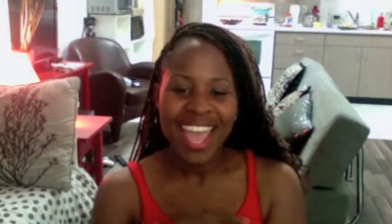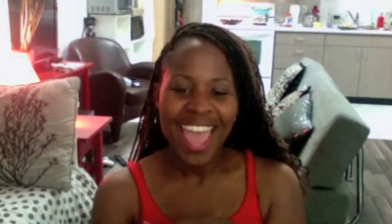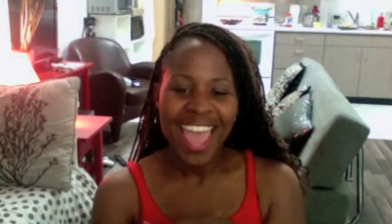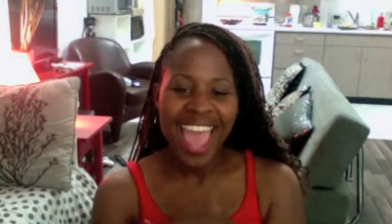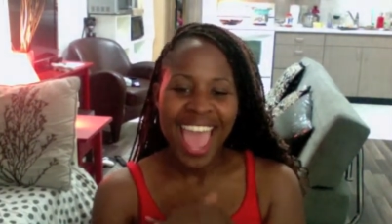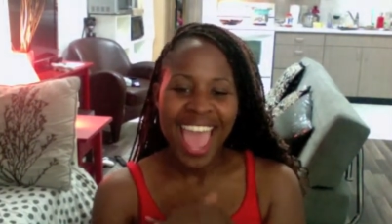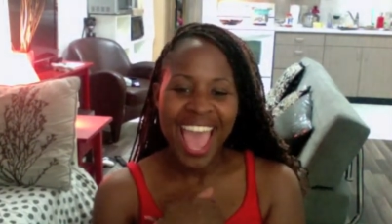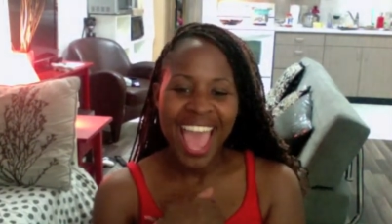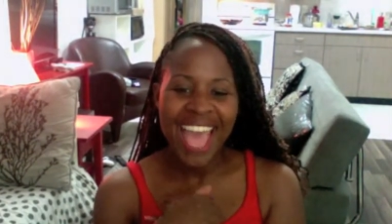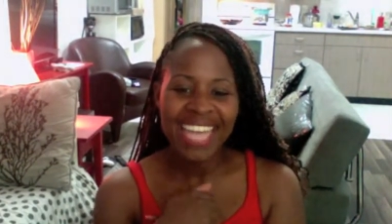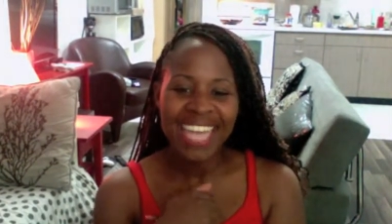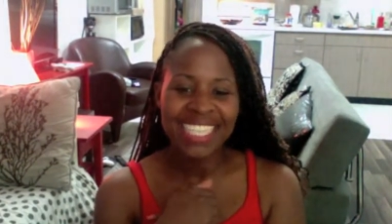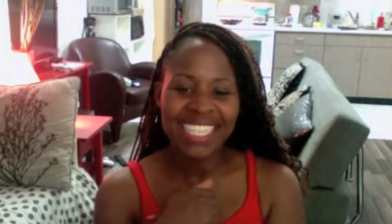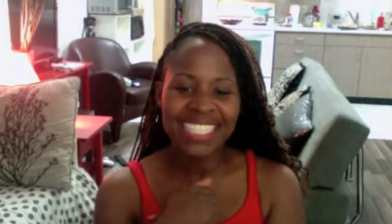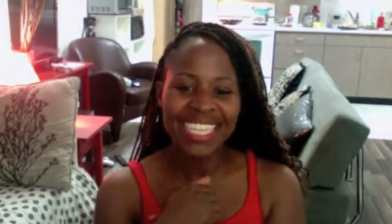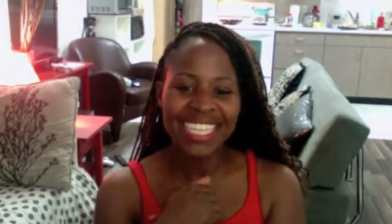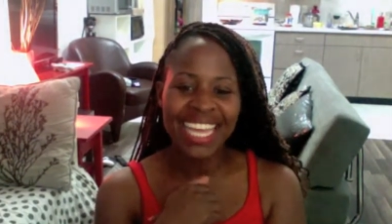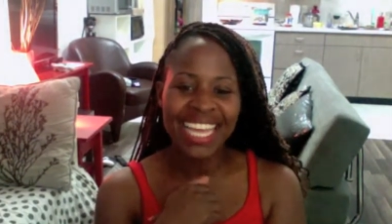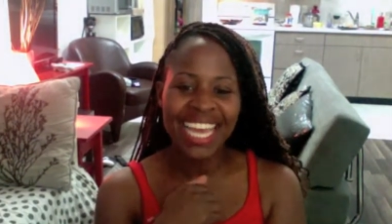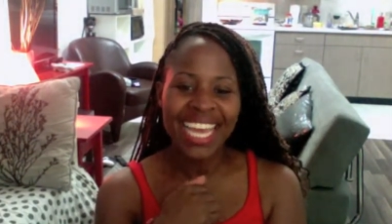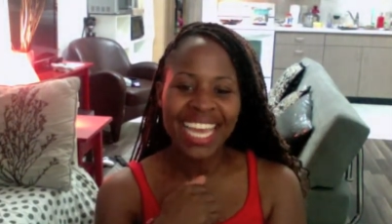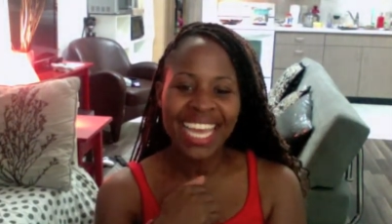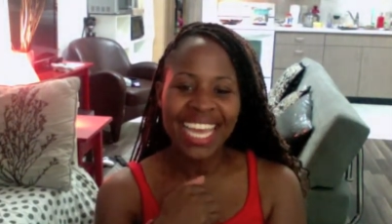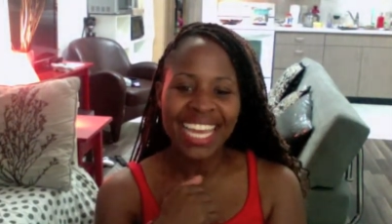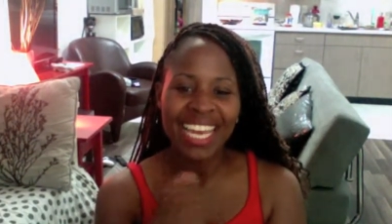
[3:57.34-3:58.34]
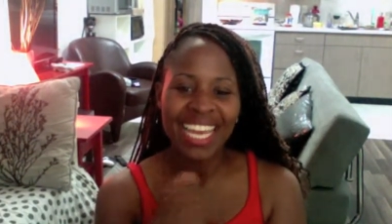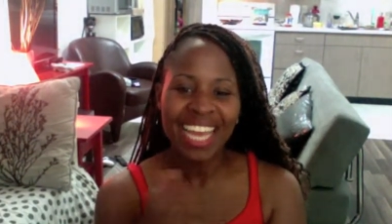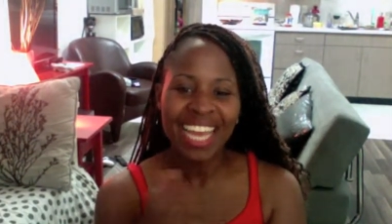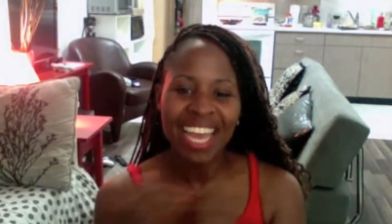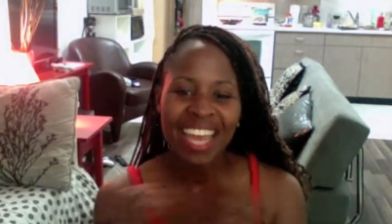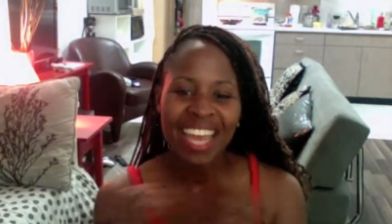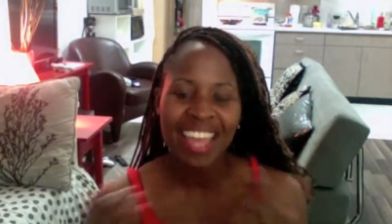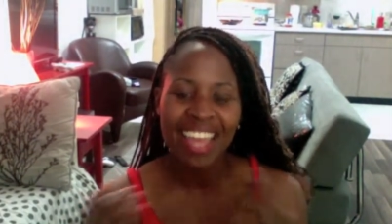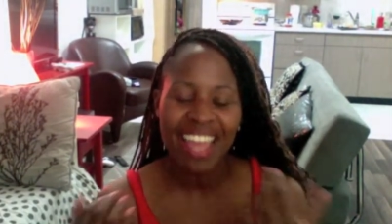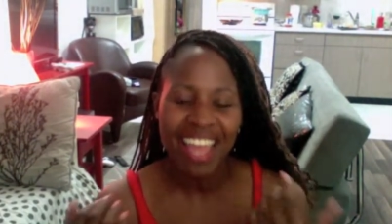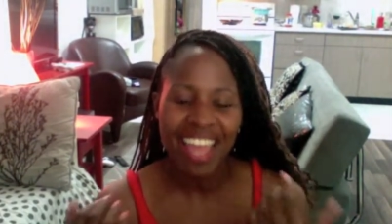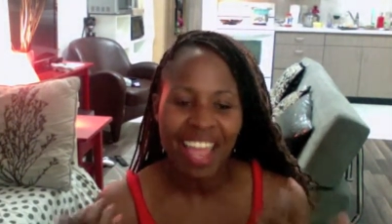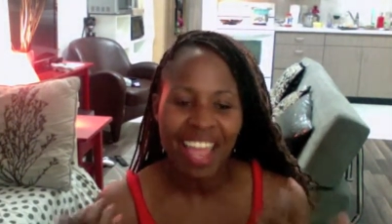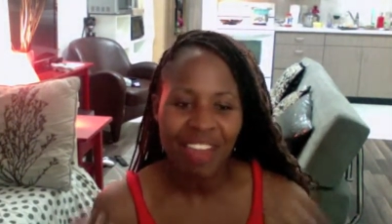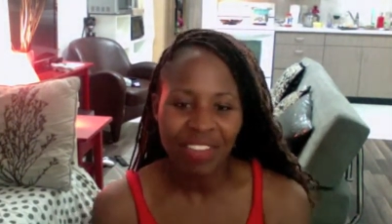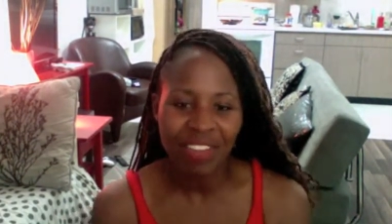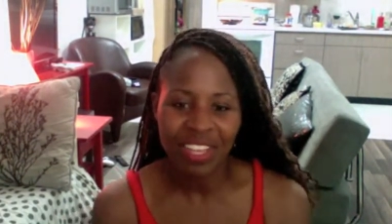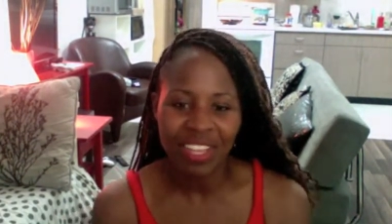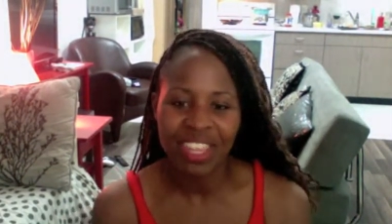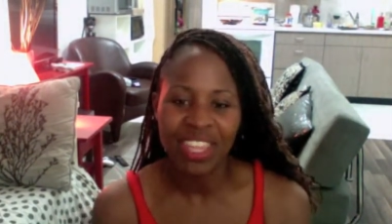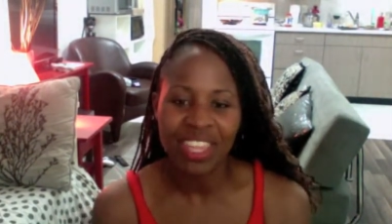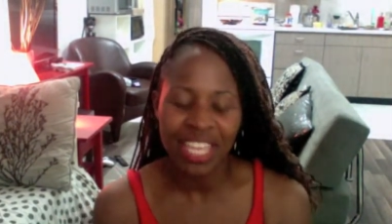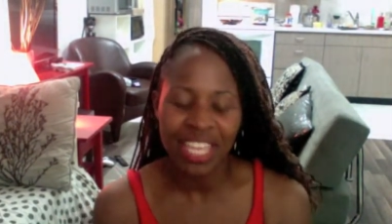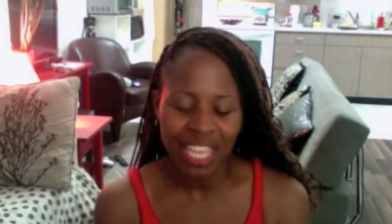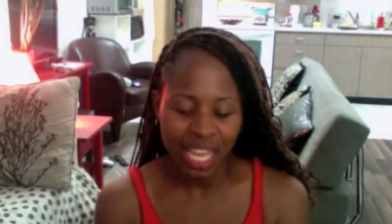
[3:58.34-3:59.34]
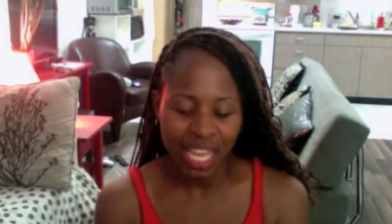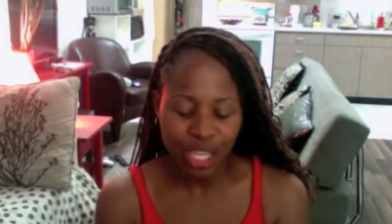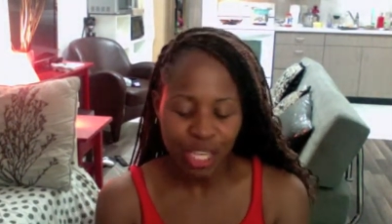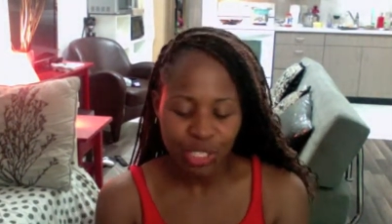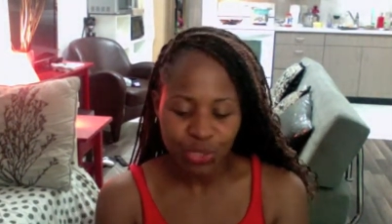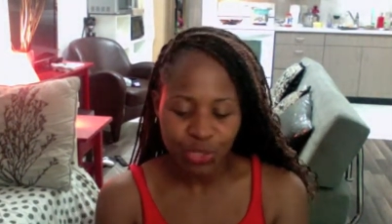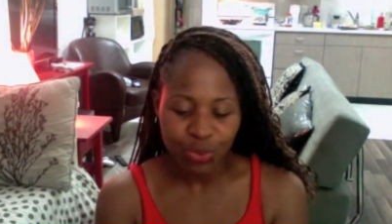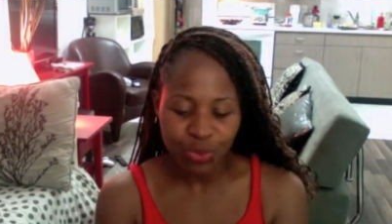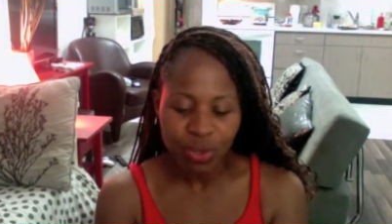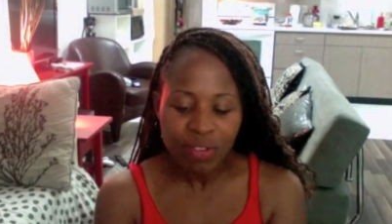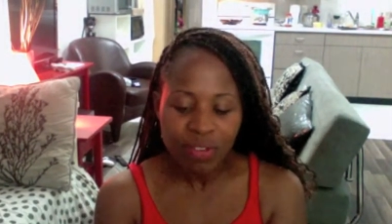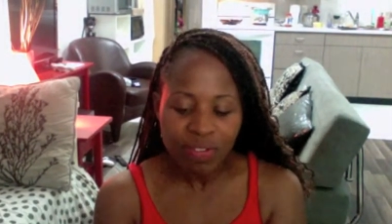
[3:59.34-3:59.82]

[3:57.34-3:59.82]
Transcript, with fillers: and then everything else will